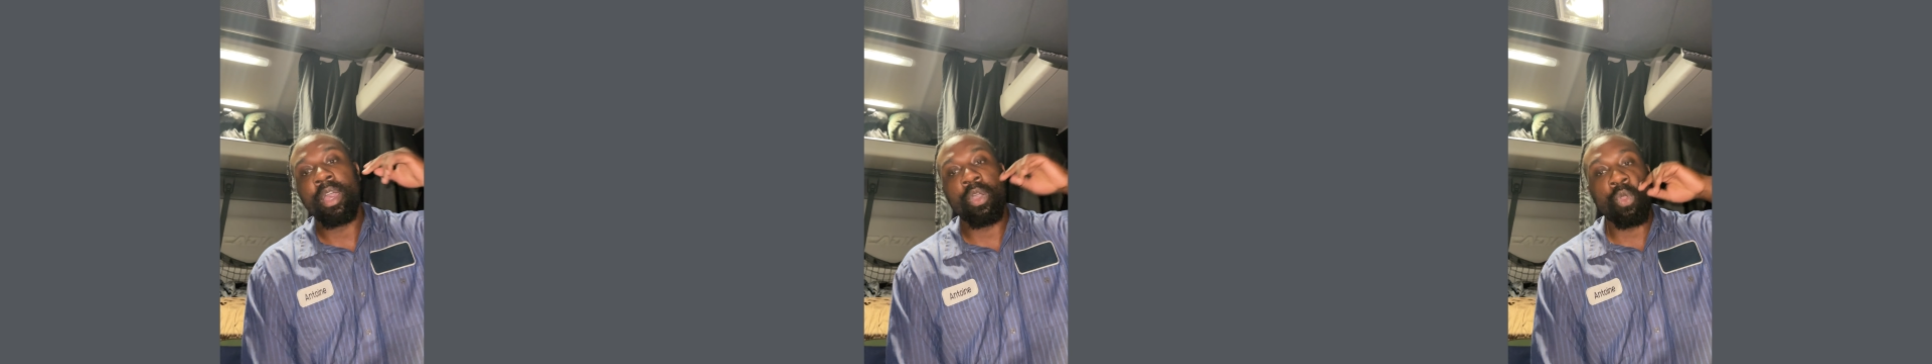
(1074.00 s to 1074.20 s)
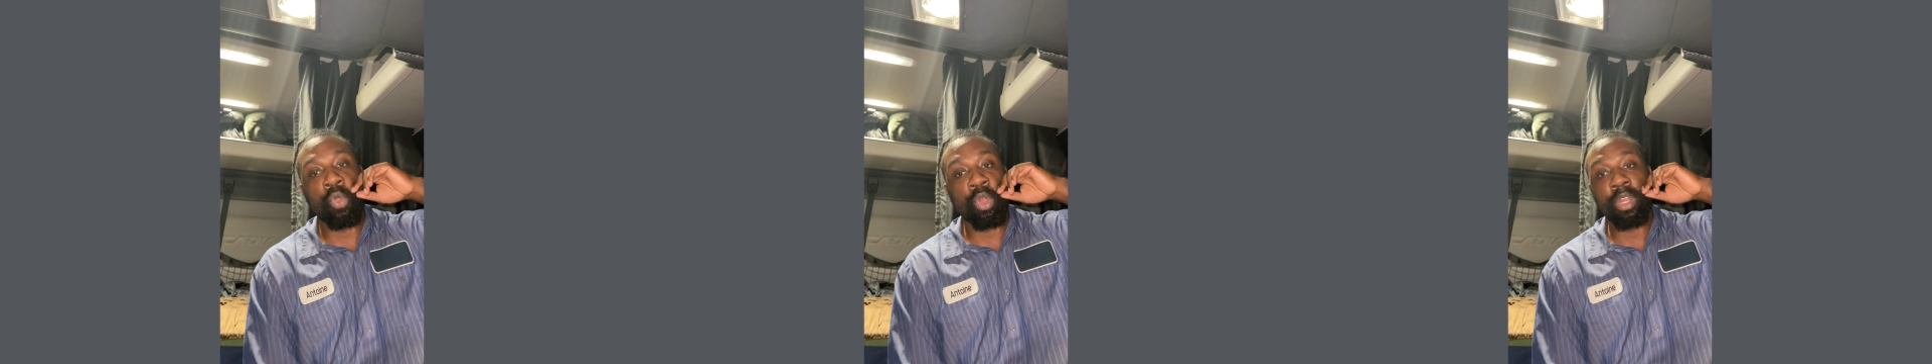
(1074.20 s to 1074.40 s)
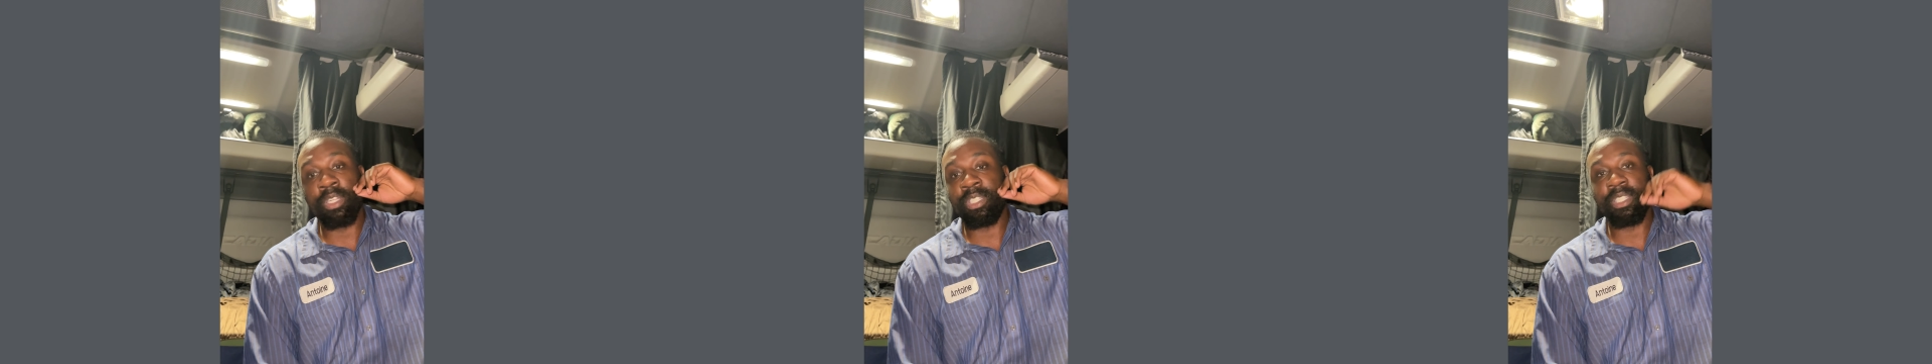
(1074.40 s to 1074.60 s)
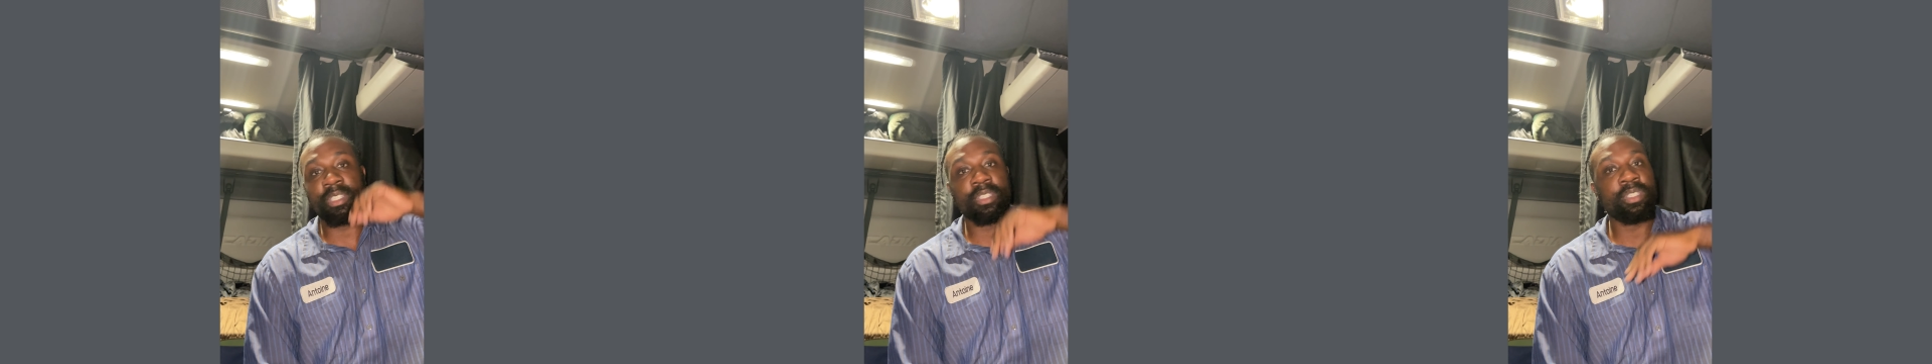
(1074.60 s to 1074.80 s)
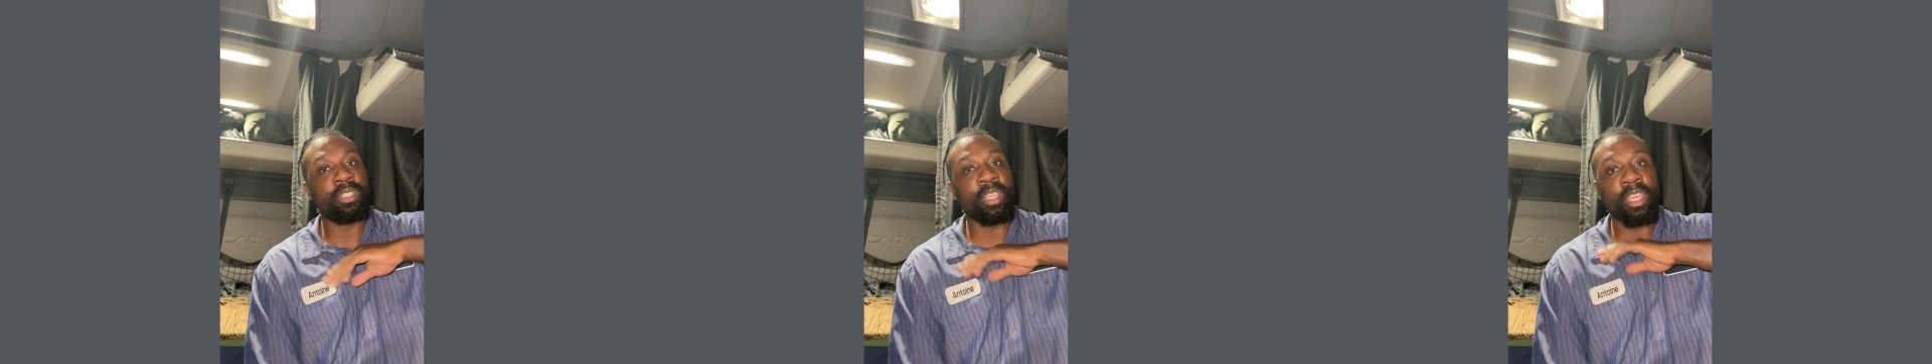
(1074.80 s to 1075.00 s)
or
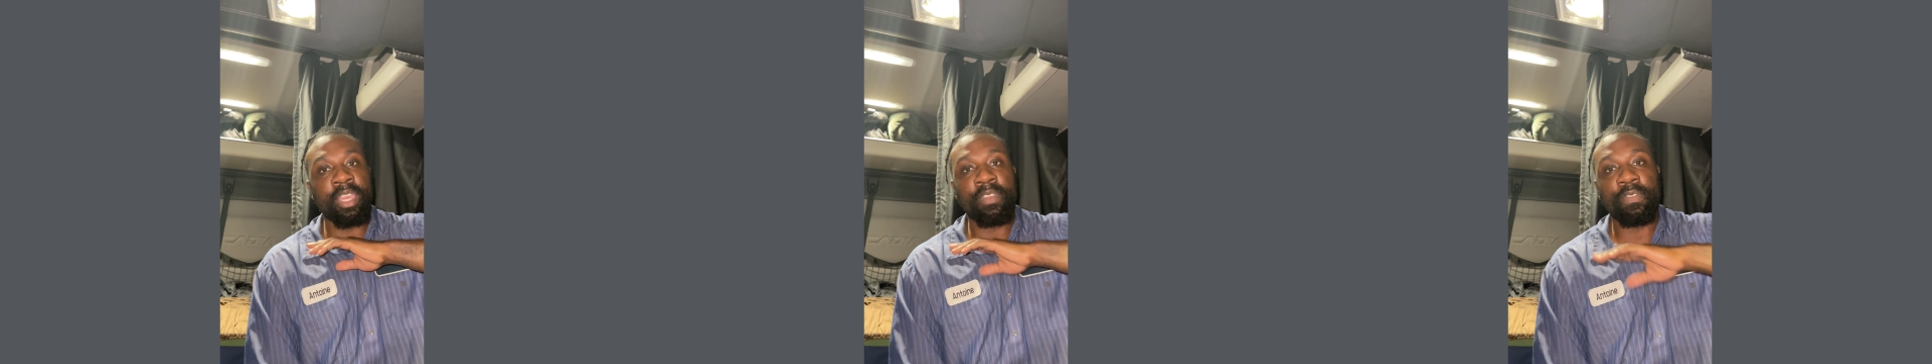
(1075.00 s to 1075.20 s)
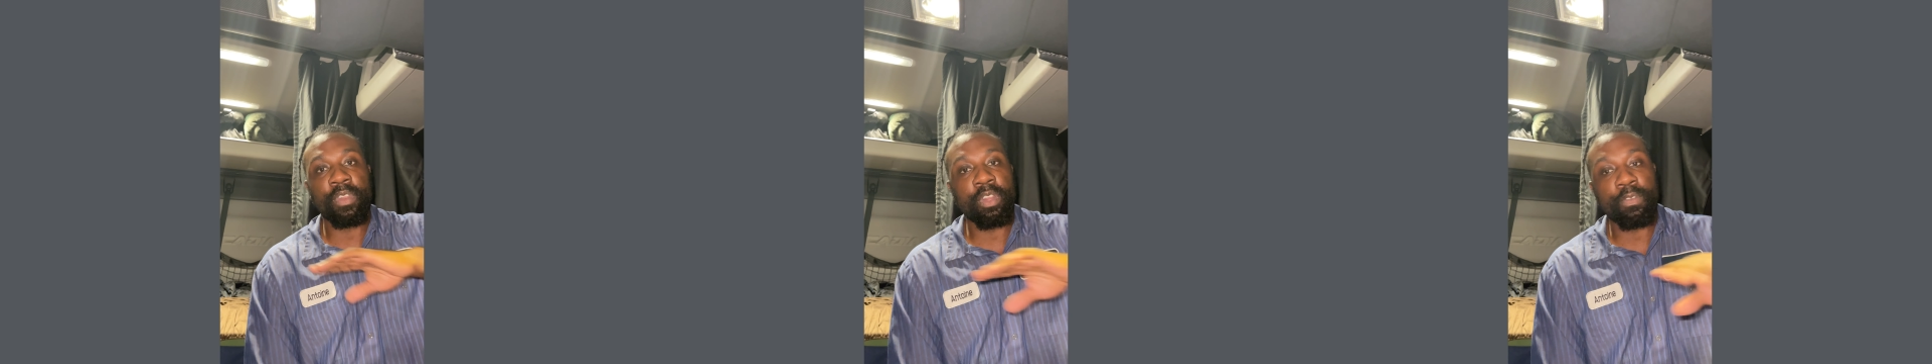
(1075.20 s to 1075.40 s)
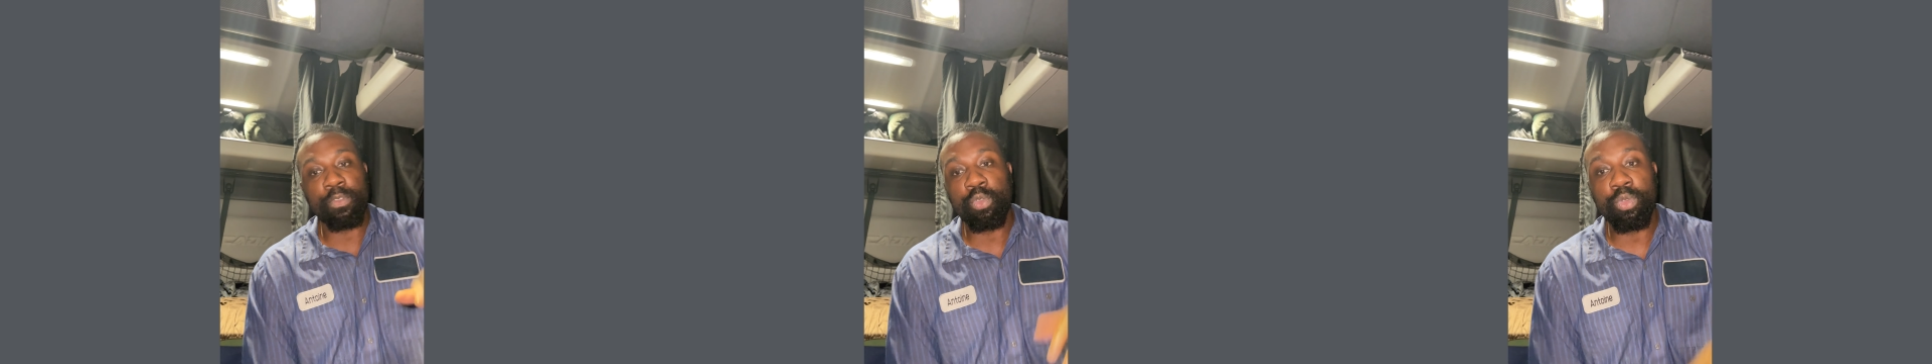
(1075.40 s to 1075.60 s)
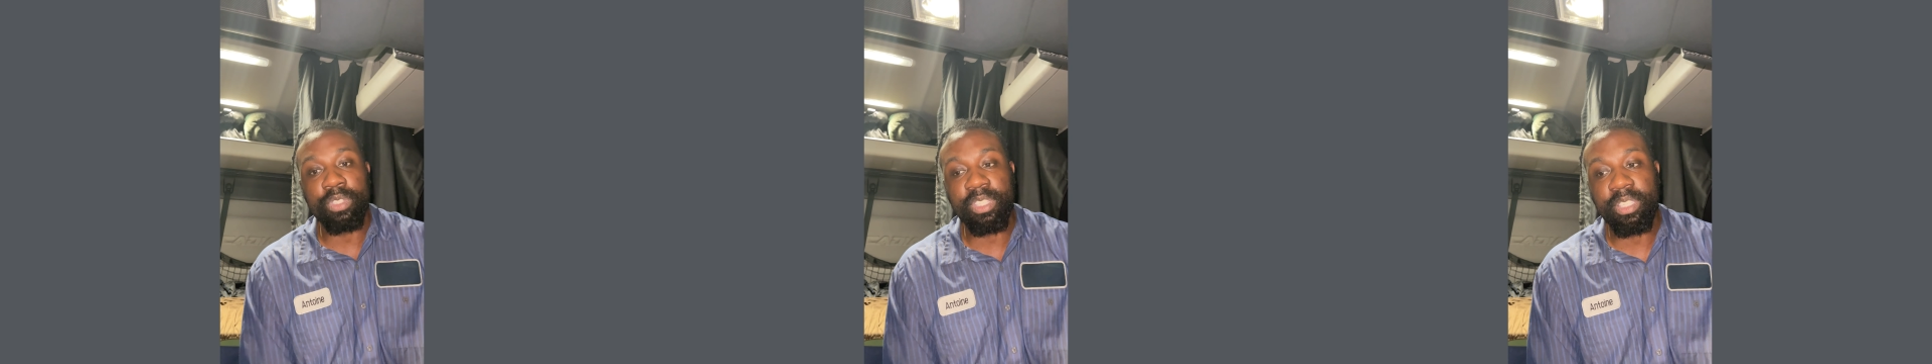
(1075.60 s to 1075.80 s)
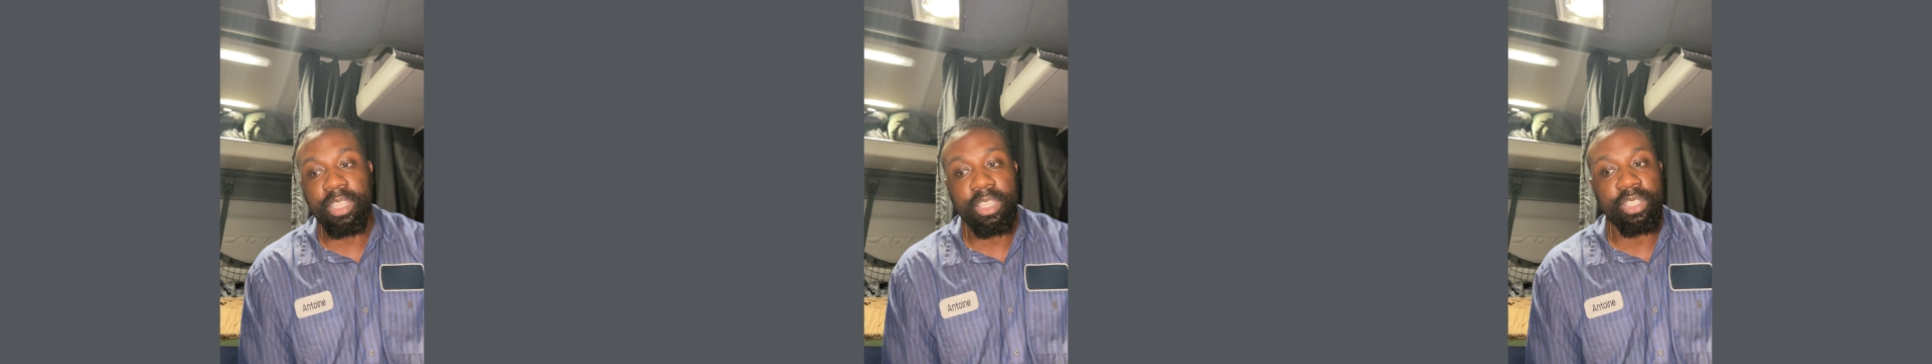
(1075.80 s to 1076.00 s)
just even if you a
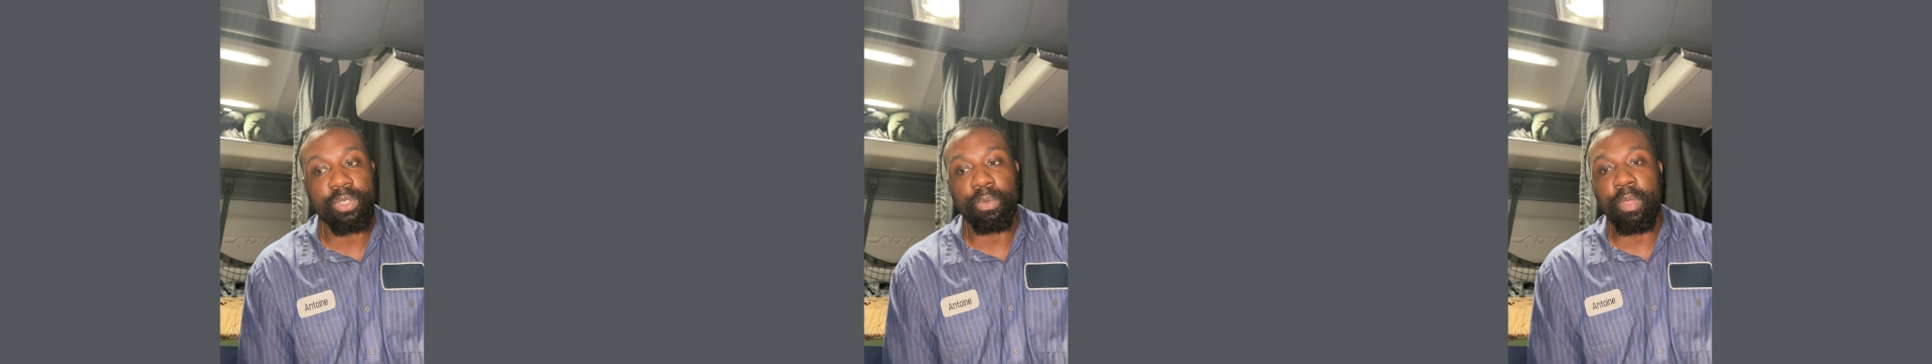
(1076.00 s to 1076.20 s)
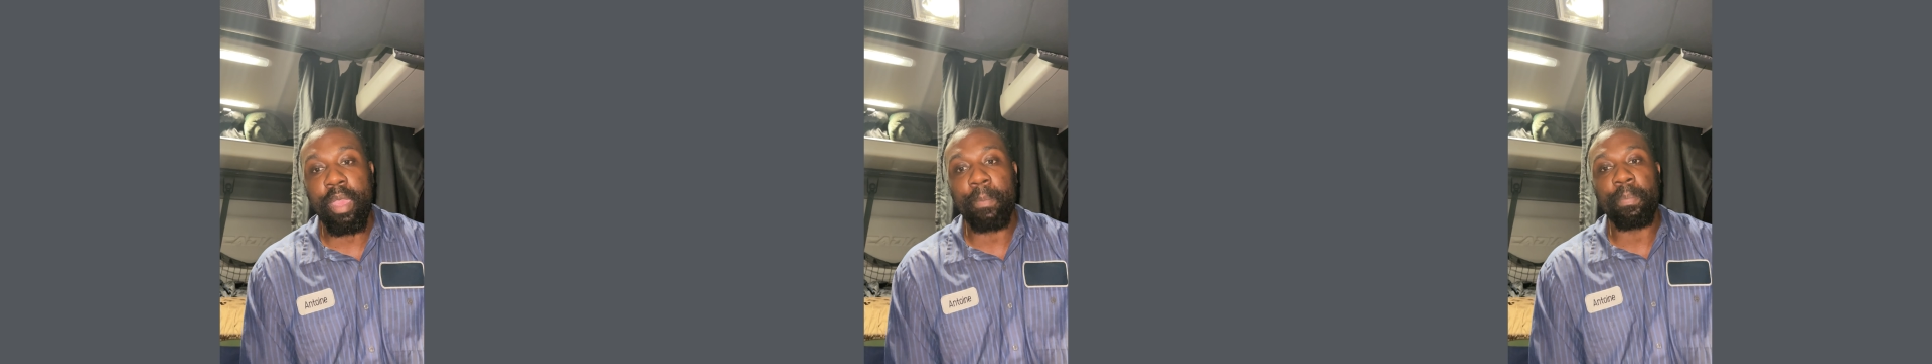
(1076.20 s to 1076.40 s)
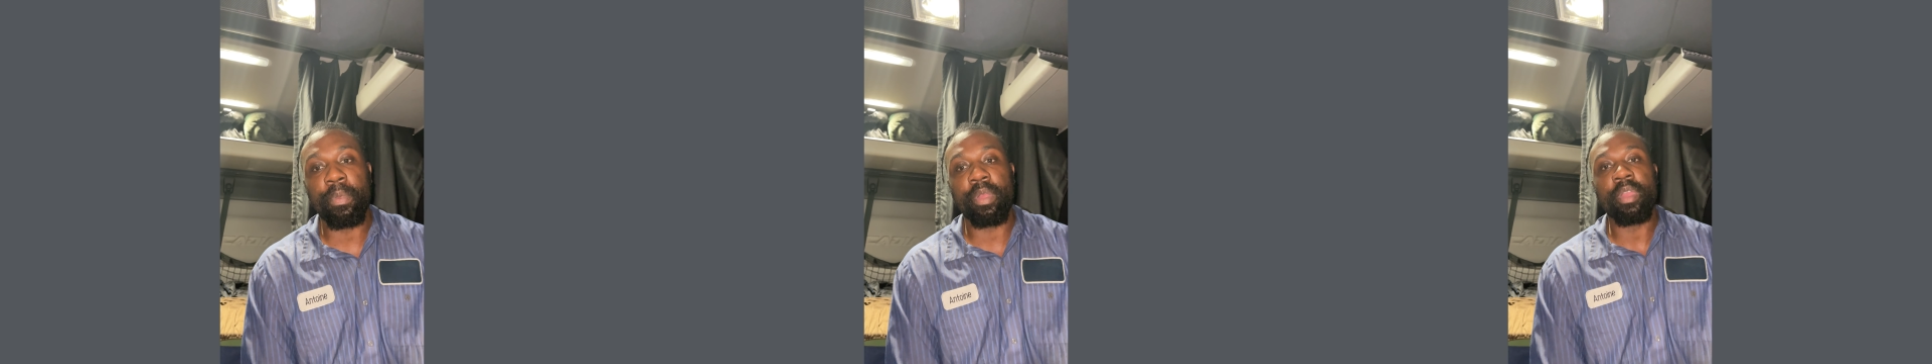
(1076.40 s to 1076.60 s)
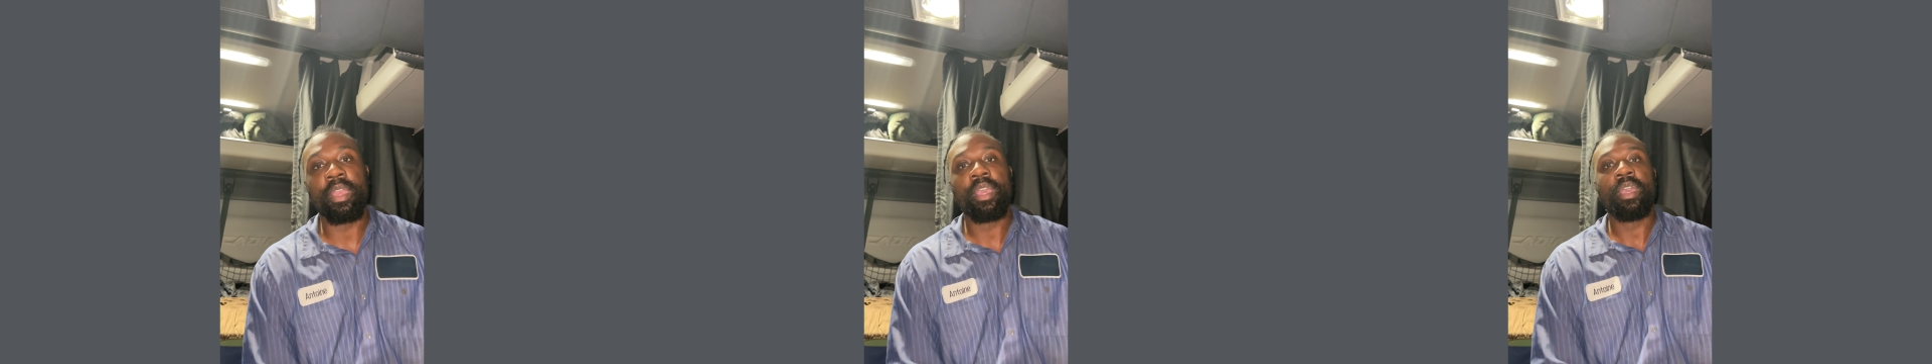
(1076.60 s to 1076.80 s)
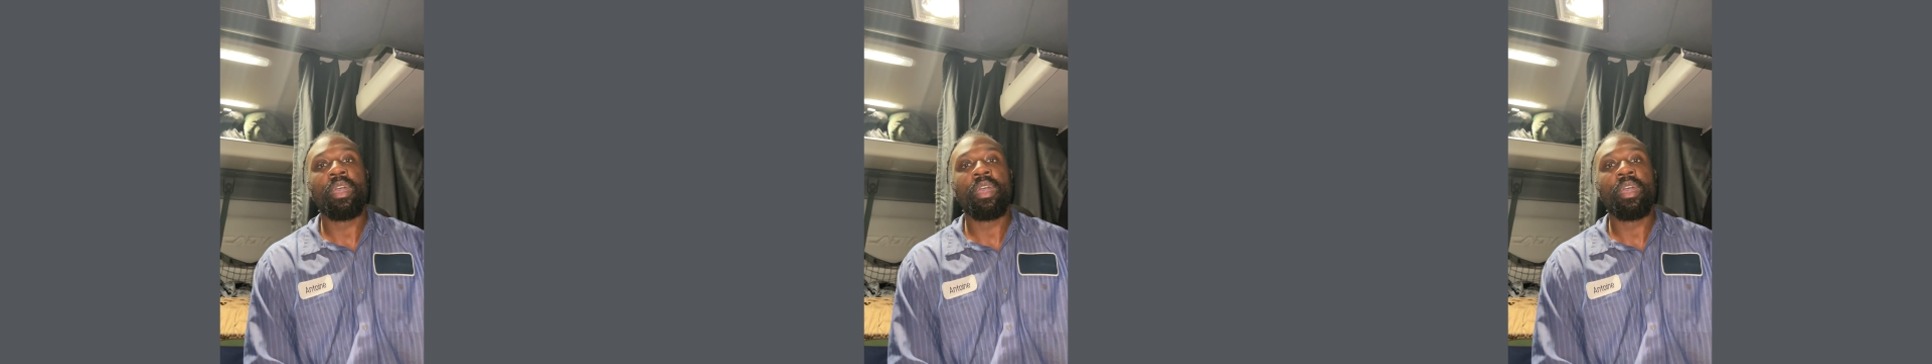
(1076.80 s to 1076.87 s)
seasoned rapper,